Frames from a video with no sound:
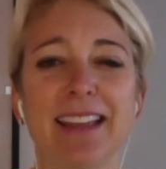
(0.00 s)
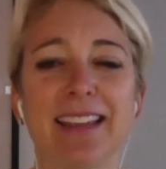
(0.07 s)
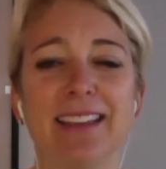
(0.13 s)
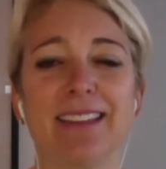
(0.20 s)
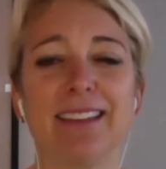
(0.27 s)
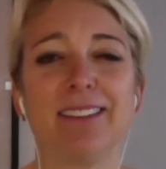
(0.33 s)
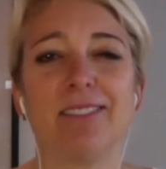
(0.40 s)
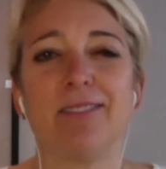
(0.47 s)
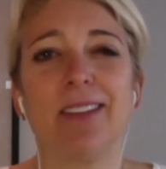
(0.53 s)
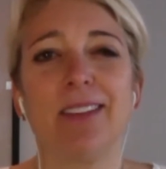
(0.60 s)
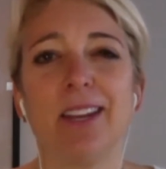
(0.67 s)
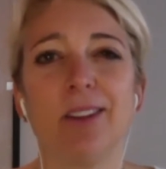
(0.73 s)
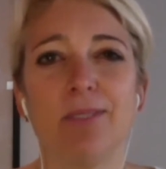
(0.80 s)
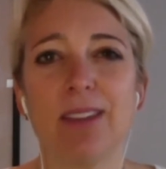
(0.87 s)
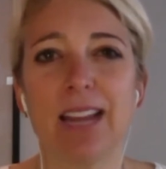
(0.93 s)

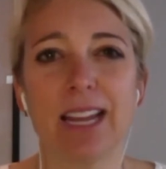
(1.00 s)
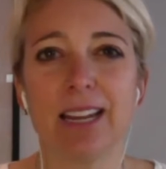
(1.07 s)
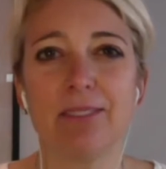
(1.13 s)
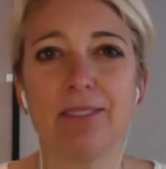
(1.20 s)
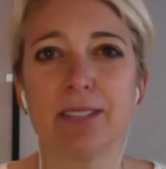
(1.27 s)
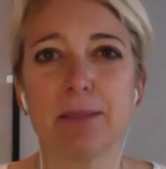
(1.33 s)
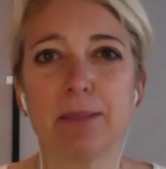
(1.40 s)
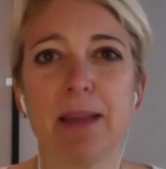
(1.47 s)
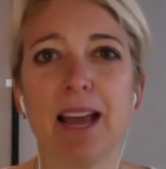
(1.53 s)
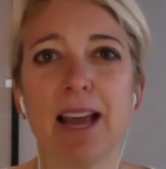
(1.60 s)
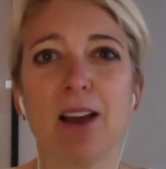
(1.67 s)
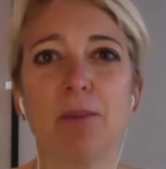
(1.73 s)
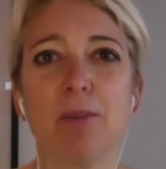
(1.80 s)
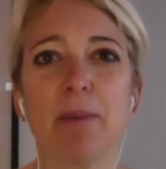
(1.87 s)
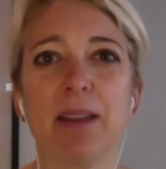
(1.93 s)
negative
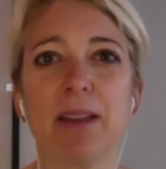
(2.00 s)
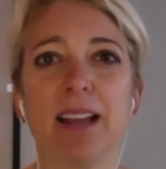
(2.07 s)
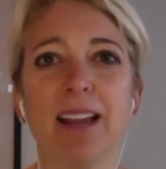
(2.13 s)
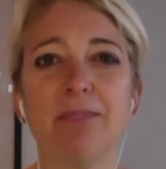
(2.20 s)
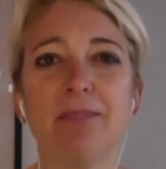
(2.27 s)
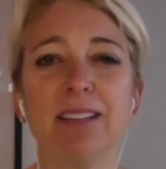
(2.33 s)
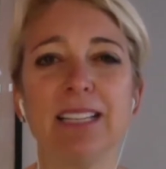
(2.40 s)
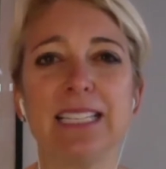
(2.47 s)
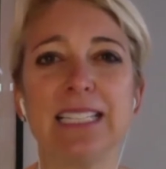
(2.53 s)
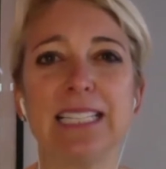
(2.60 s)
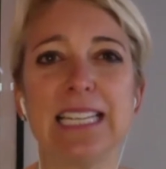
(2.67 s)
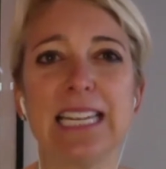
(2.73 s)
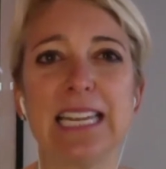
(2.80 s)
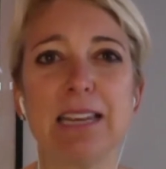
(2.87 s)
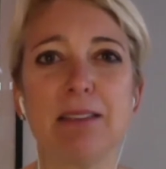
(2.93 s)
somehow, but I really
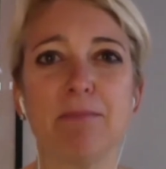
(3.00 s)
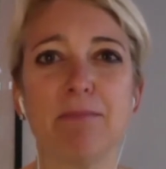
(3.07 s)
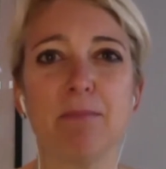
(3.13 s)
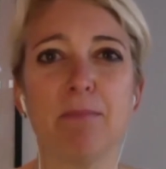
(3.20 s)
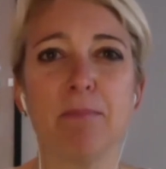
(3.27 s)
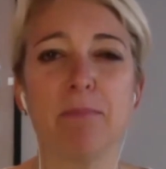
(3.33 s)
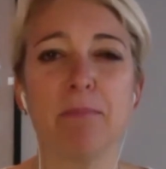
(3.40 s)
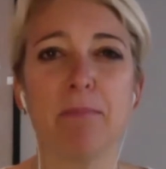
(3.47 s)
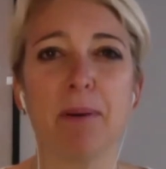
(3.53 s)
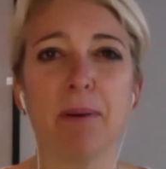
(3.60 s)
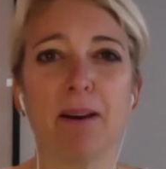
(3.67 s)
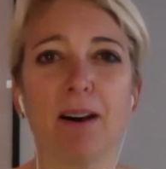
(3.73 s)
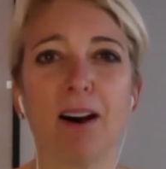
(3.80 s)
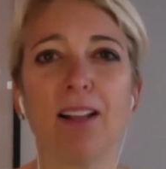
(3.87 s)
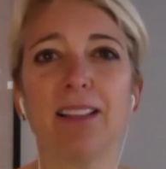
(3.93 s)
see
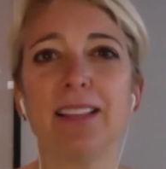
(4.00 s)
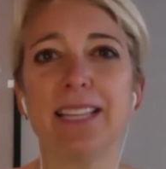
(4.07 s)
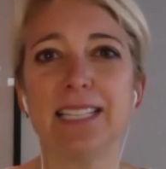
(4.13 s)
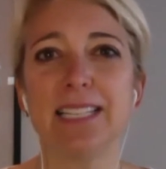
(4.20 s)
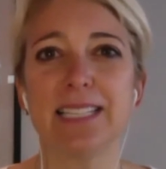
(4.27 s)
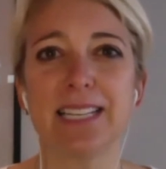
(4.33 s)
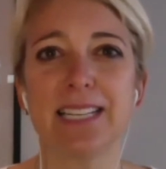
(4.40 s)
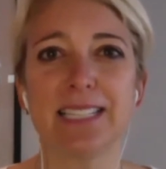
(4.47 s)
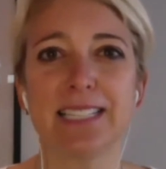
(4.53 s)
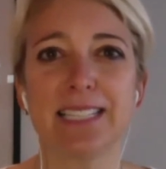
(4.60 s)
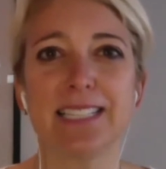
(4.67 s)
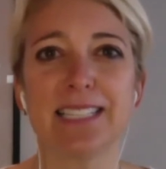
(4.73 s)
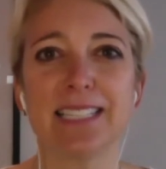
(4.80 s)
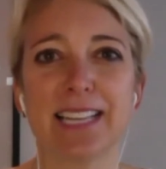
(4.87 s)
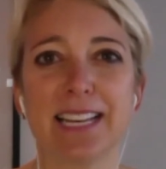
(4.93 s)
all of these things
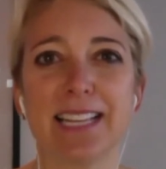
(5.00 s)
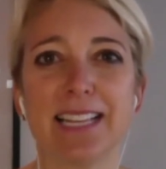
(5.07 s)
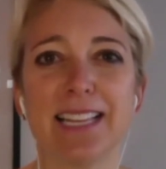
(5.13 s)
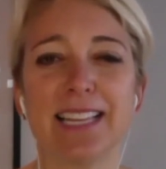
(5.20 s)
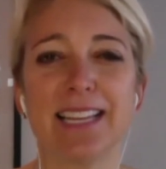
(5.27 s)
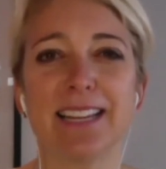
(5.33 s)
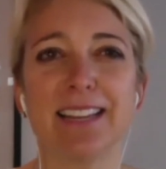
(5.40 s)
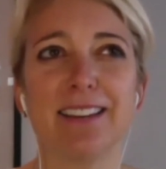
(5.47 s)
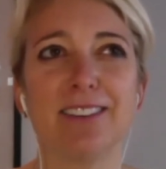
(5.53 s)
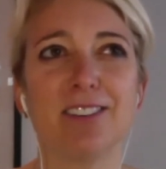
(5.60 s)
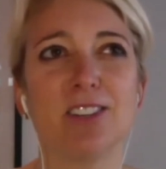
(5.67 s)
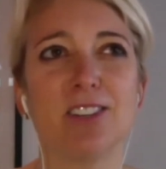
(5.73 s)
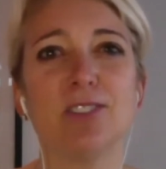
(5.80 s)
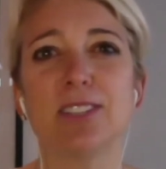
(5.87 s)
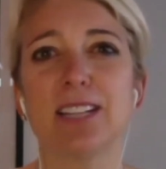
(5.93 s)
as kind of the
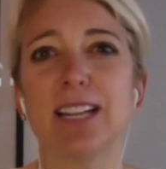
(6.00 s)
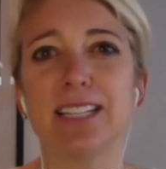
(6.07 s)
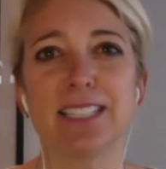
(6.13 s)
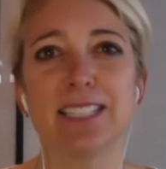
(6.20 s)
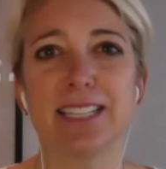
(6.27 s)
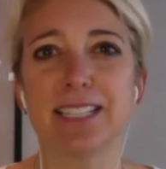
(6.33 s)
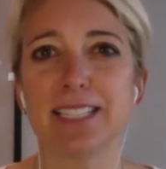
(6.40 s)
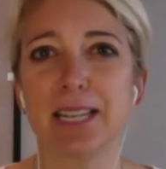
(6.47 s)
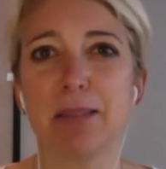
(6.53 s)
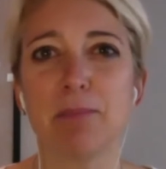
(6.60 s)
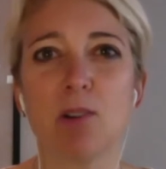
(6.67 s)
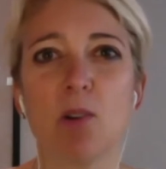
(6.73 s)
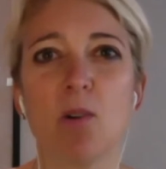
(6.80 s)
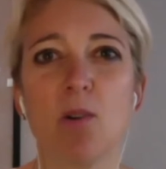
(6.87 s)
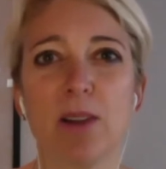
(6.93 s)
two sides of the same
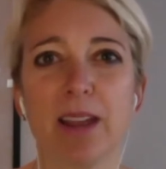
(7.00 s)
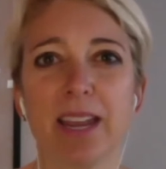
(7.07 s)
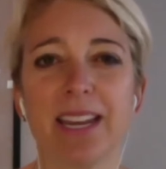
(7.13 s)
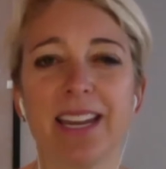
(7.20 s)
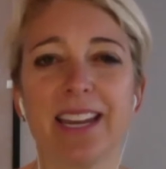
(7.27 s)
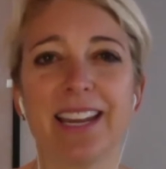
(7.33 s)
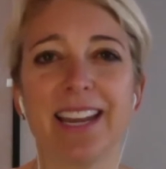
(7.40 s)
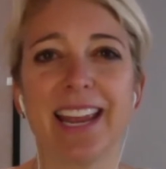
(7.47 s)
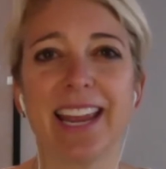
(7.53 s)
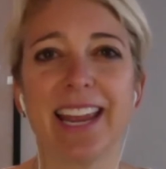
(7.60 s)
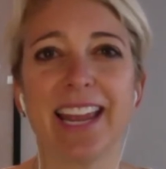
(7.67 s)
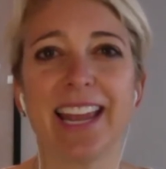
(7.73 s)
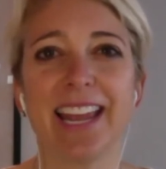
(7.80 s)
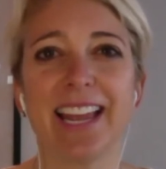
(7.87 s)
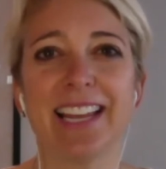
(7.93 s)
coin,
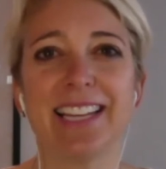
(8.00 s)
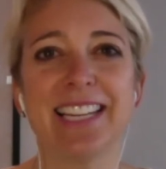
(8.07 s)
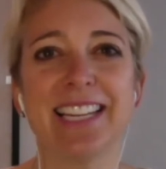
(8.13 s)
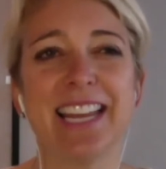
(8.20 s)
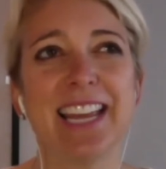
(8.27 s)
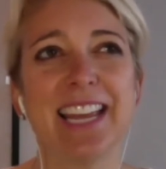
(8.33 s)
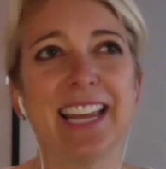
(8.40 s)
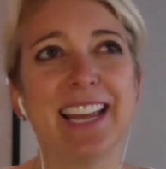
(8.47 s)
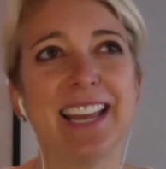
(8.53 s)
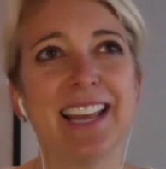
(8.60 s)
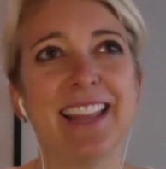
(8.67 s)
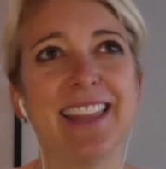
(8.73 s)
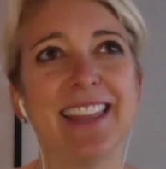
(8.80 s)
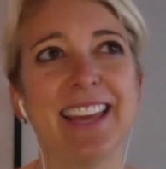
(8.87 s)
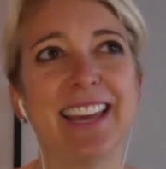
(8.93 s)
and
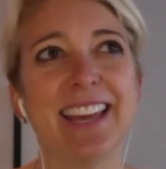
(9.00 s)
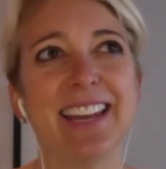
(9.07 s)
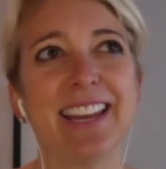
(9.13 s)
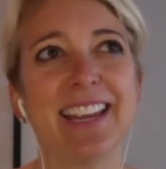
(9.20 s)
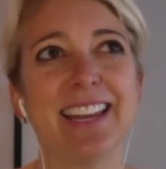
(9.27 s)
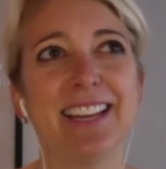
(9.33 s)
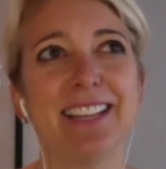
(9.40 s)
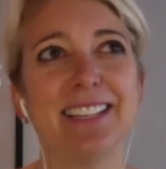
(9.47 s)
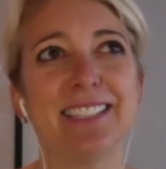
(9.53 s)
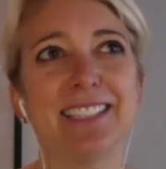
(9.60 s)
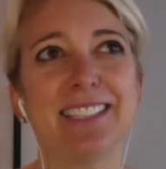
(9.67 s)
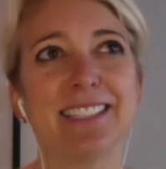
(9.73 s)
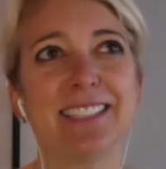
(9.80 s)
that it is